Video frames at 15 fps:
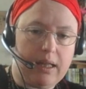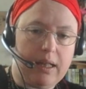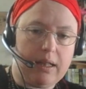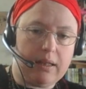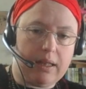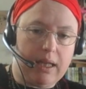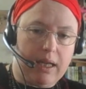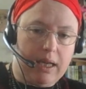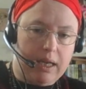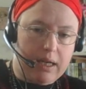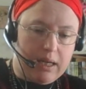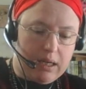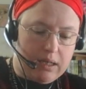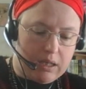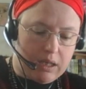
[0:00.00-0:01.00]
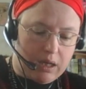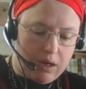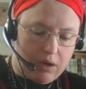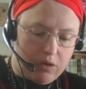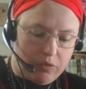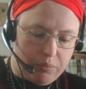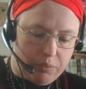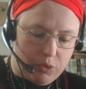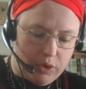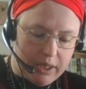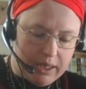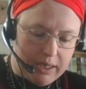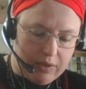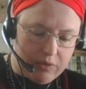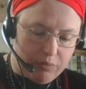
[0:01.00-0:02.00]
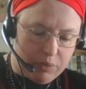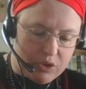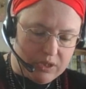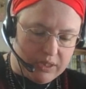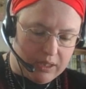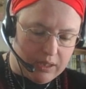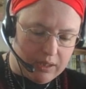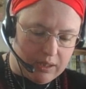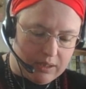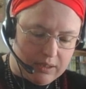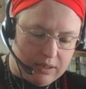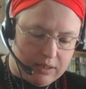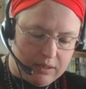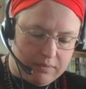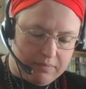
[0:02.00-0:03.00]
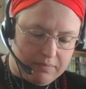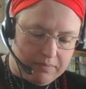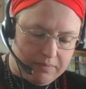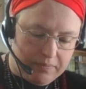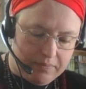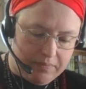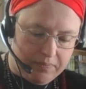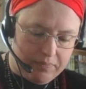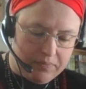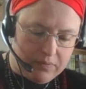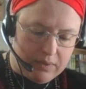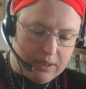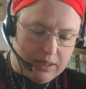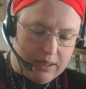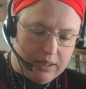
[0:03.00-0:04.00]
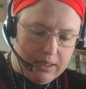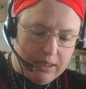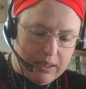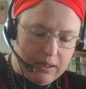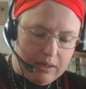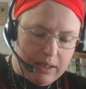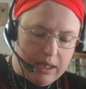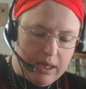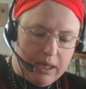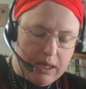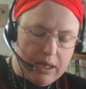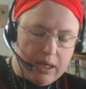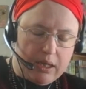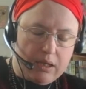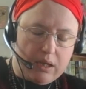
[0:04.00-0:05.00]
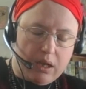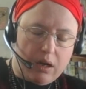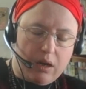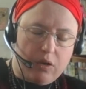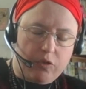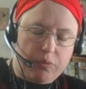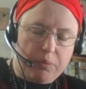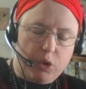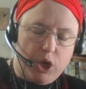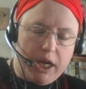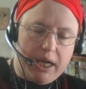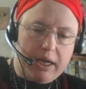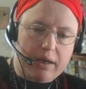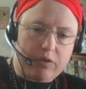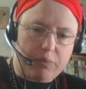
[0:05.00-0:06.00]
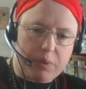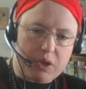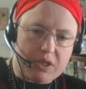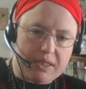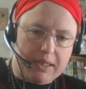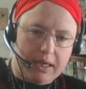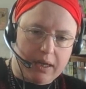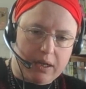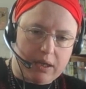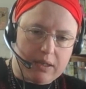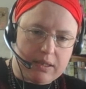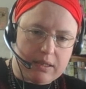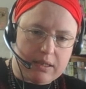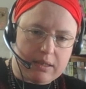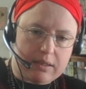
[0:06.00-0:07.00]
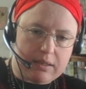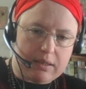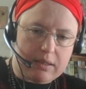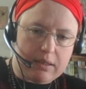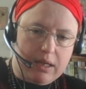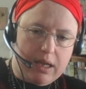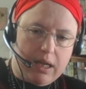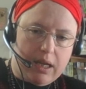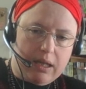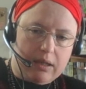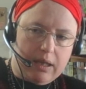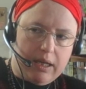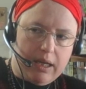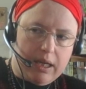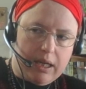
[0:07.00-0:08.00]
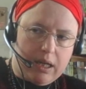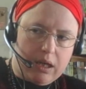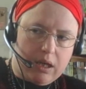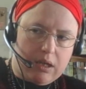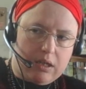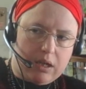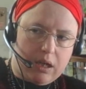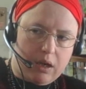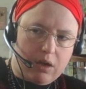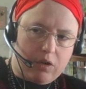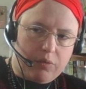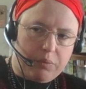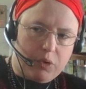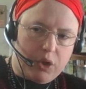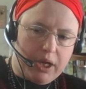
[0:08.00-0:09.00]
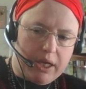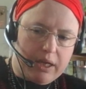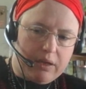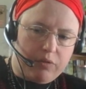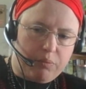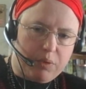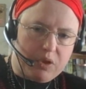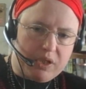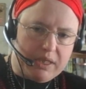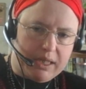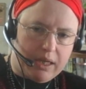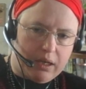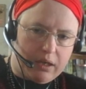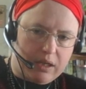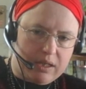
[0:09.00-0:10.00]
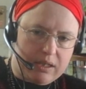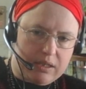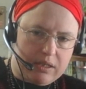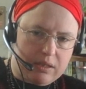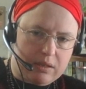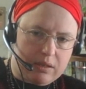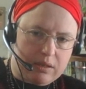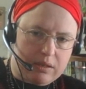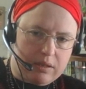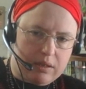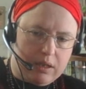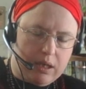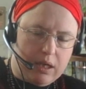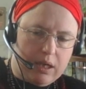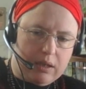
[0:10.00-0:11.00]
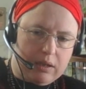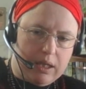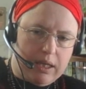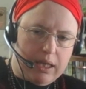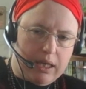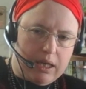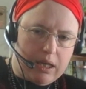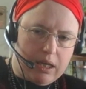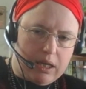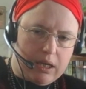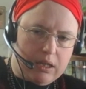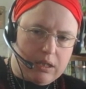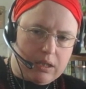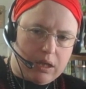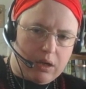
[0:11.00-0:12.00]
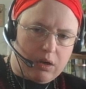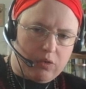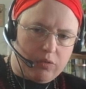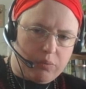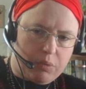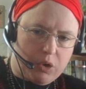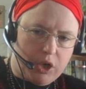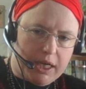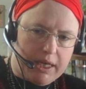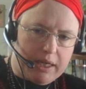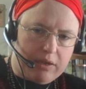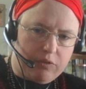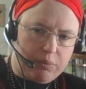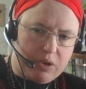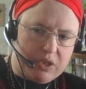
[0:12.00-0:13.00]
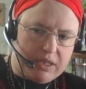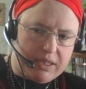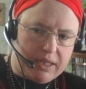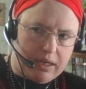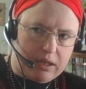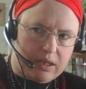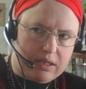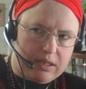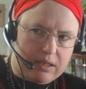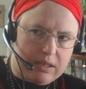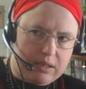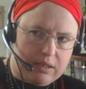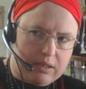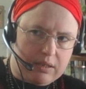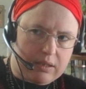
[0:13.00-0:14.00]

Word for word: Lady Anna, daughter of Maria, have mercy on us. Lady Anna, daughter of Maria, have mercy on us. Lady Anna, daughter of Maria, have mercy on us. Lady Anna, daughter of Maria, have mercy on us.